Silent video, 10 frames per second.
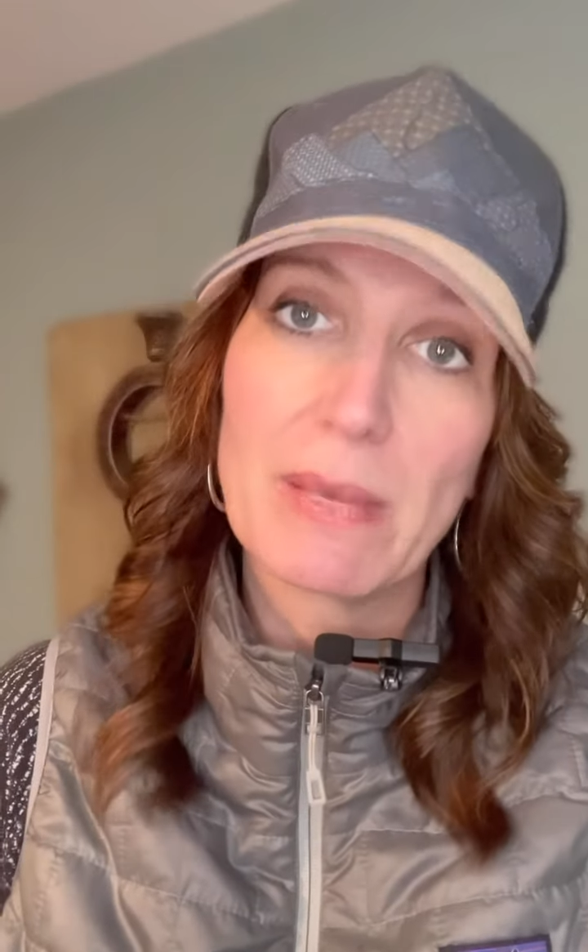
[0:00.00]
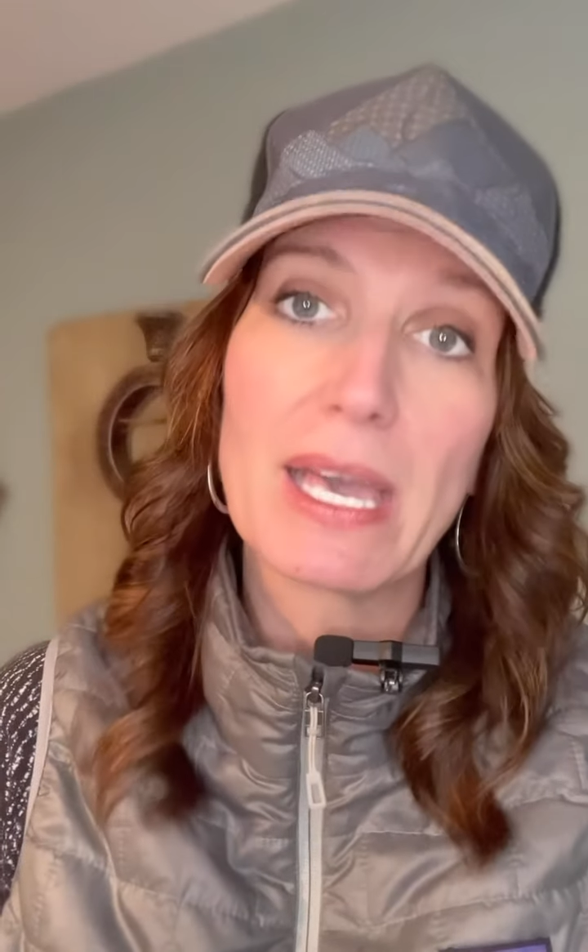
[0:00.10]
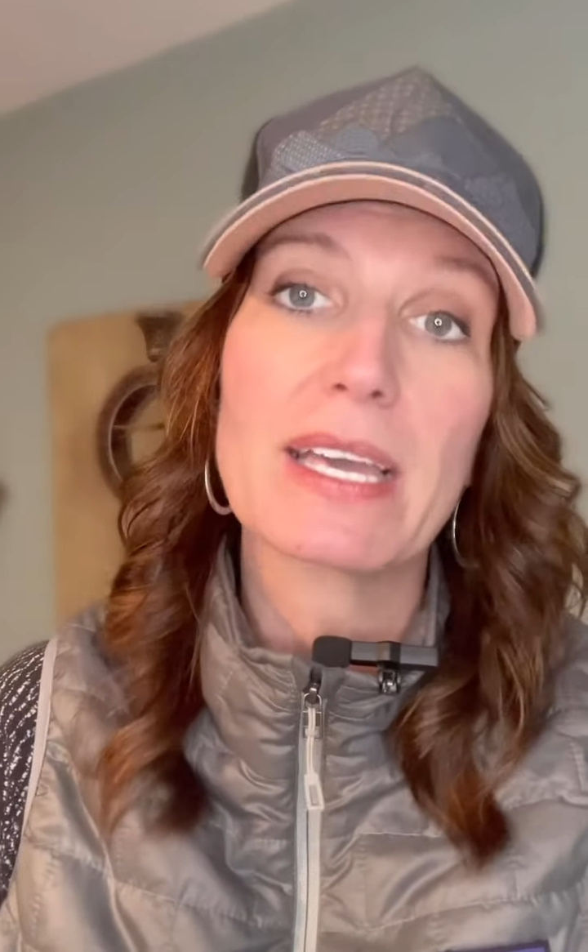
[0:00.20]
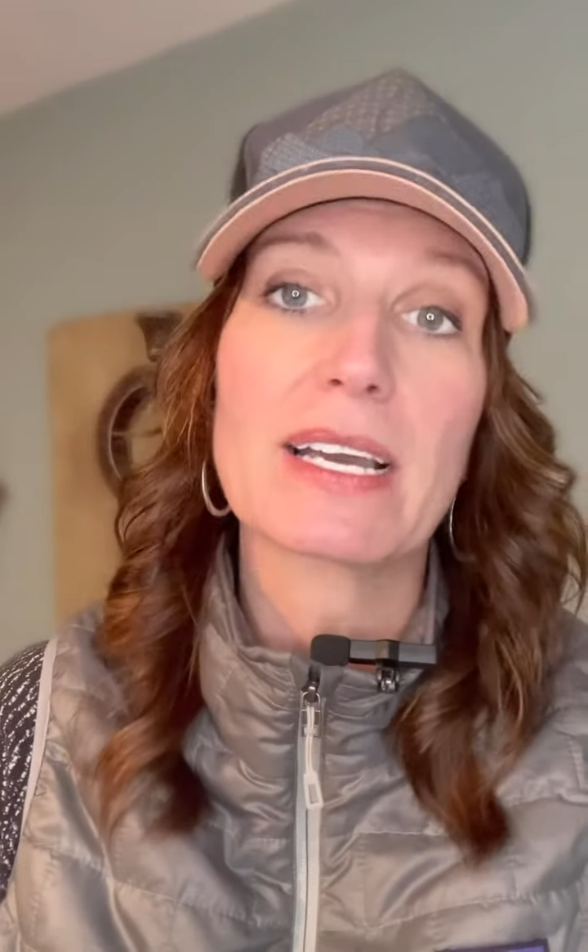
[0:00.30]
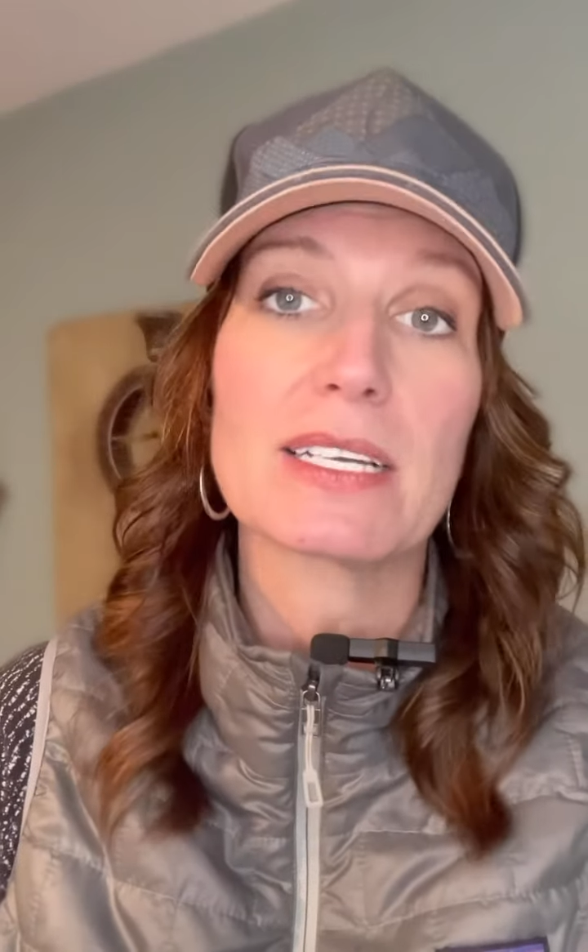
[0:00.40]

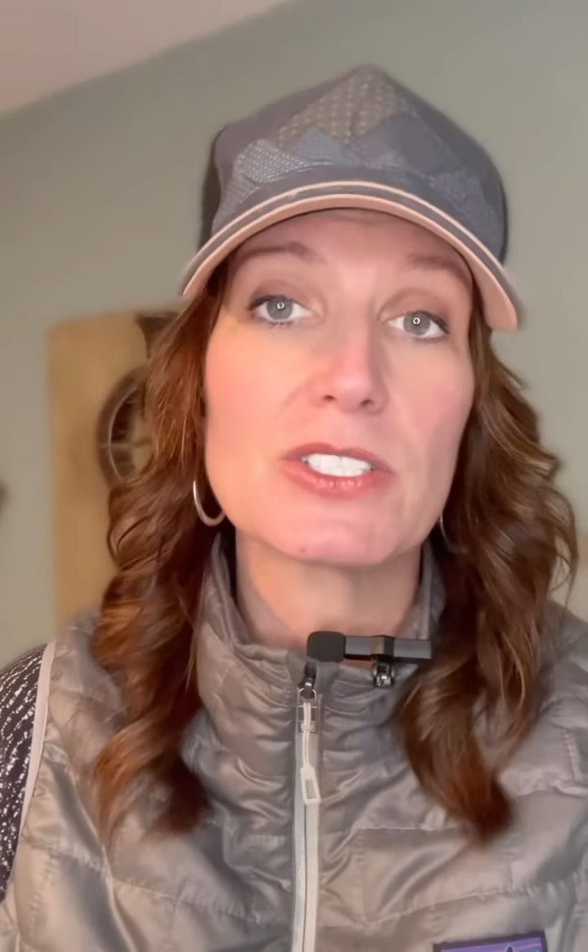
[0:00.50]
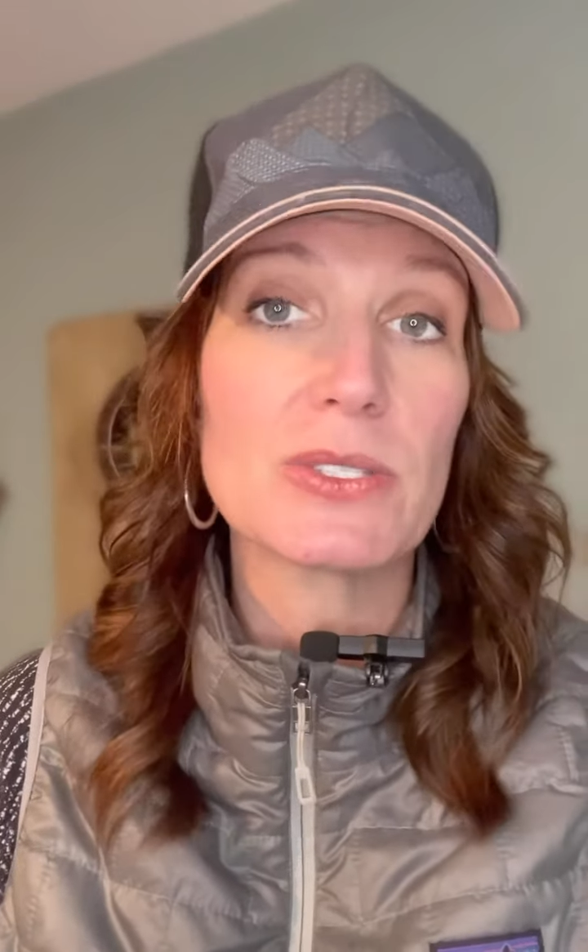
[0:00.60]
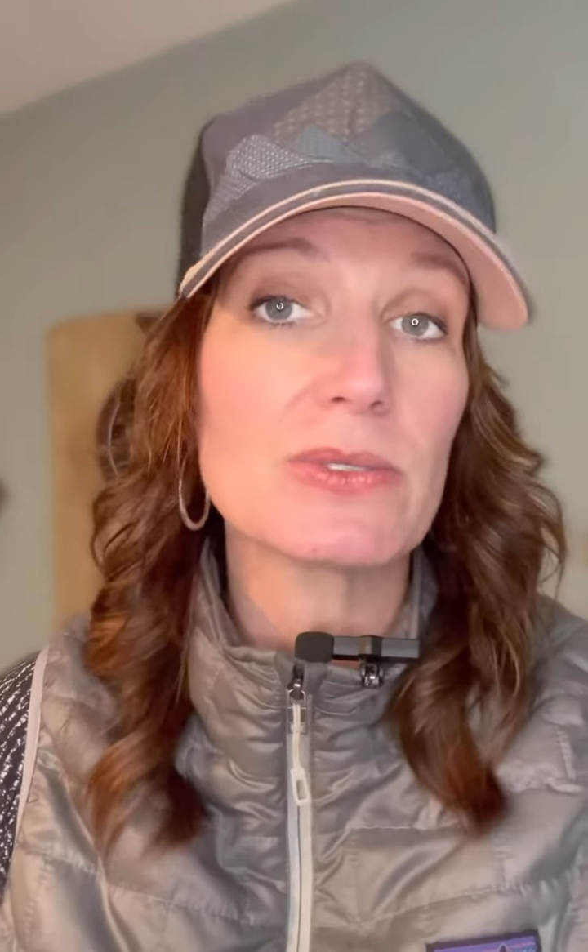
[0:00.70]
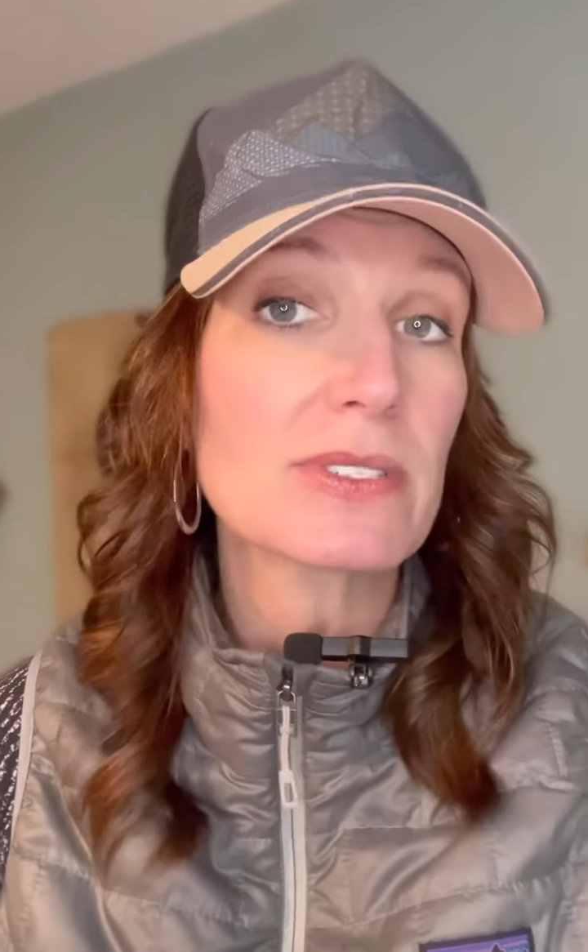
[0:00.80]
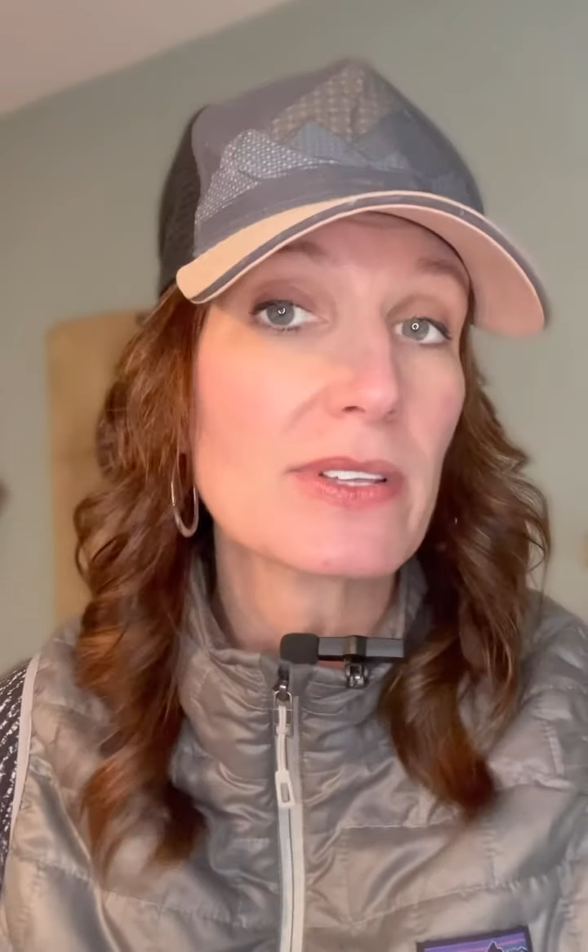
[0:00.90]
make on
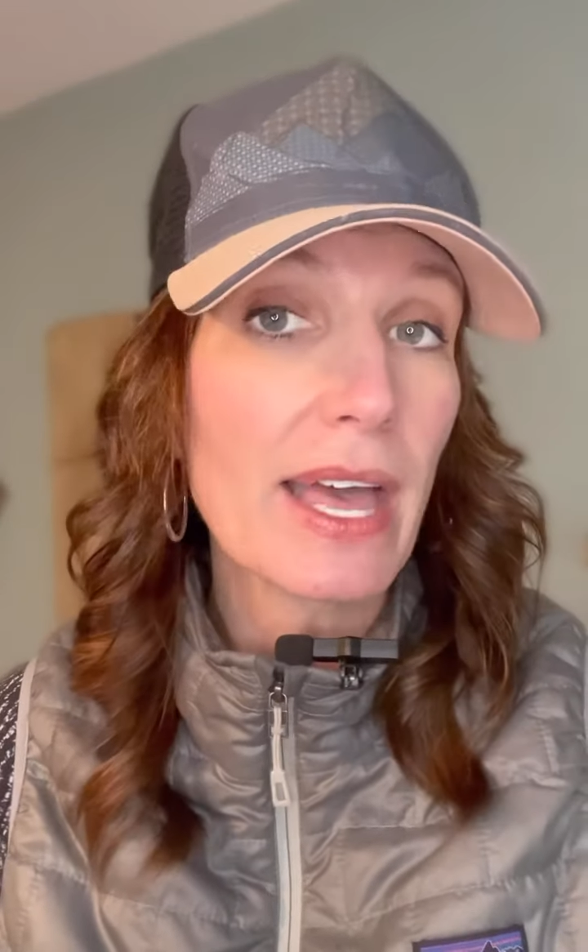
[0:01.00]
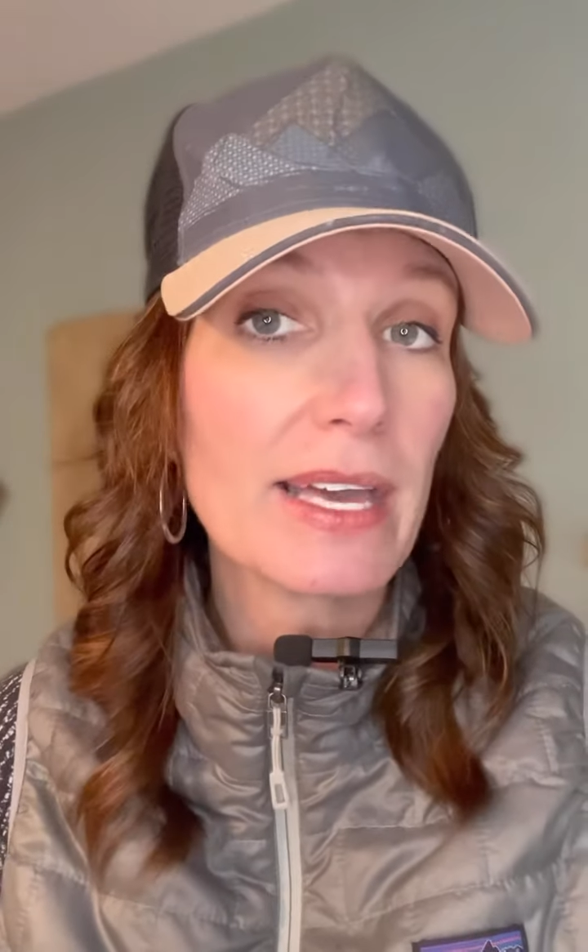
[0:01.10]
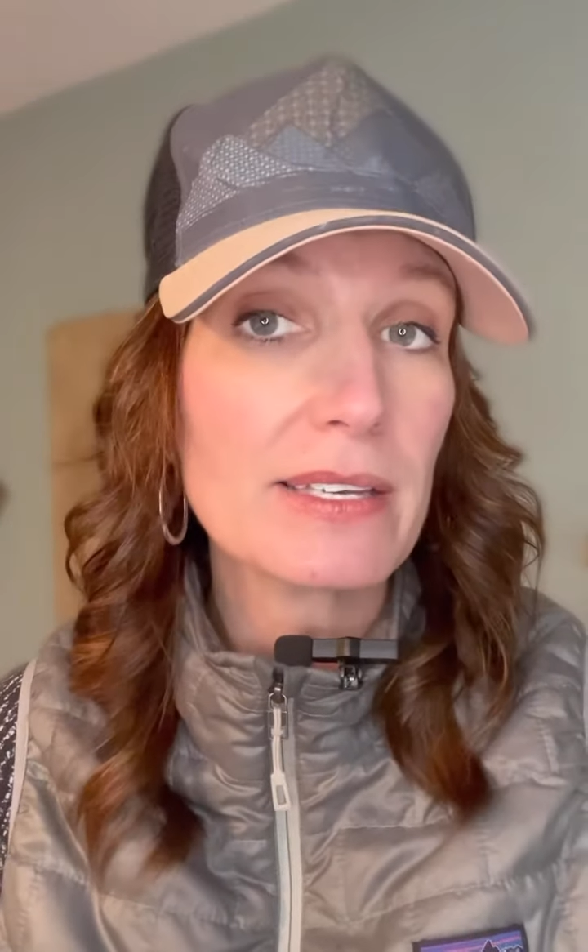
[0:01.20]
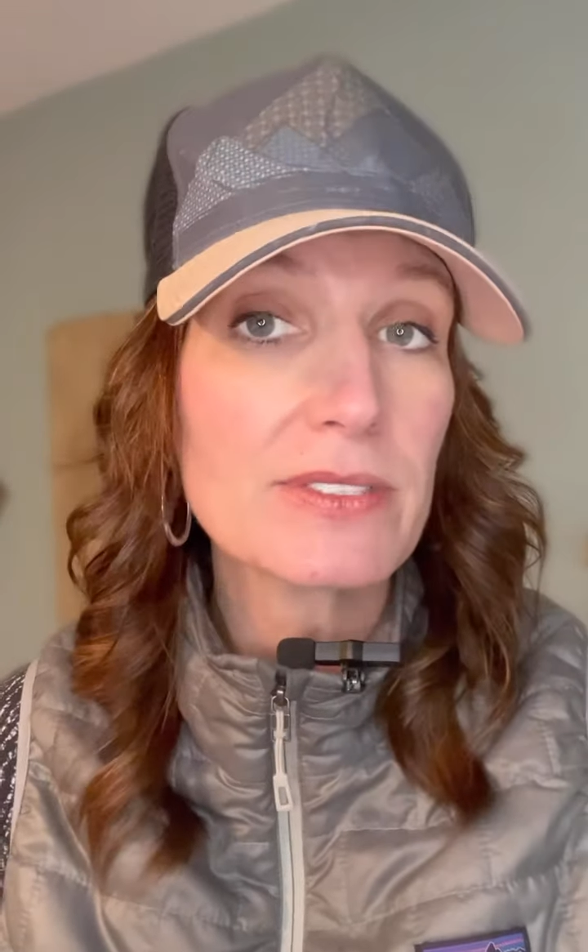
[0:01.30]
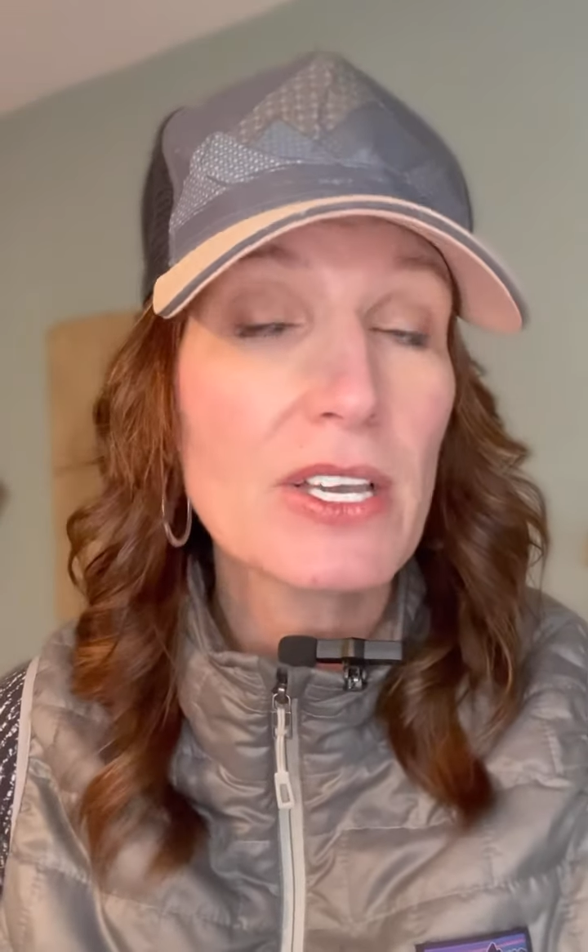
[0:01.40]
students'
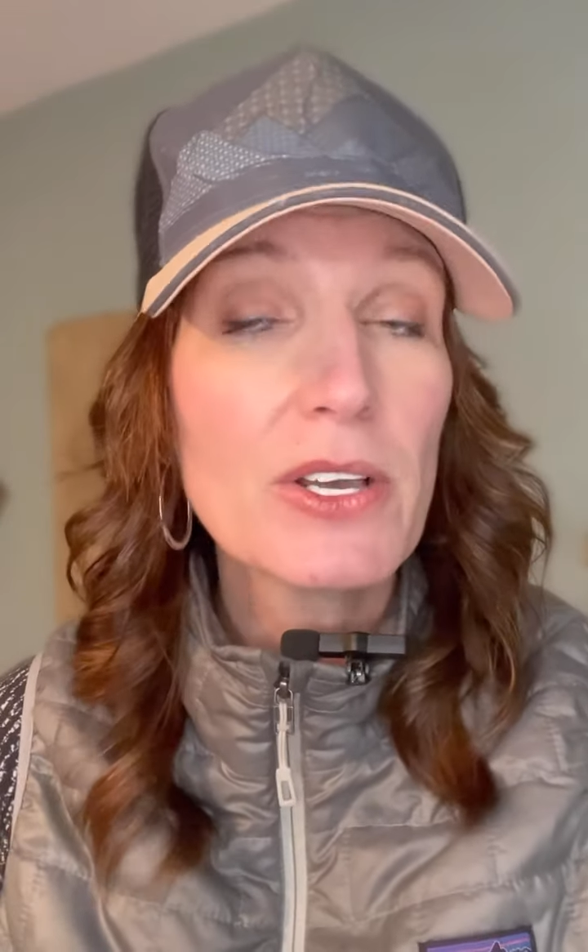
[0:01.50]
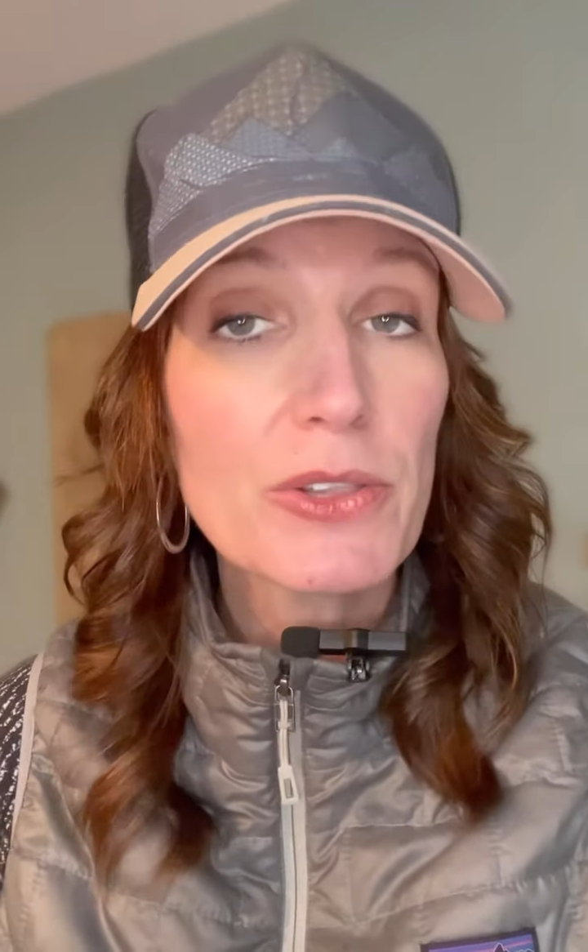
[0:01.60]
lives